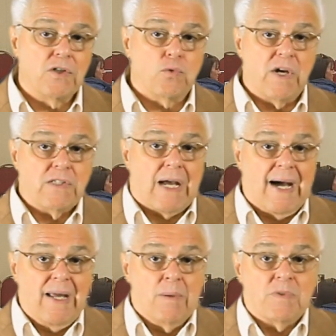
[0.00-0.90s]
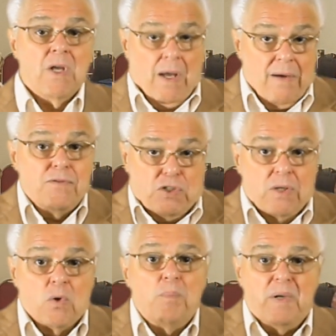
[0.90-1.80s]
address items of
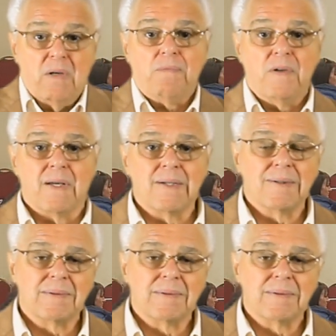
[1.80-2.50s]
general benefit.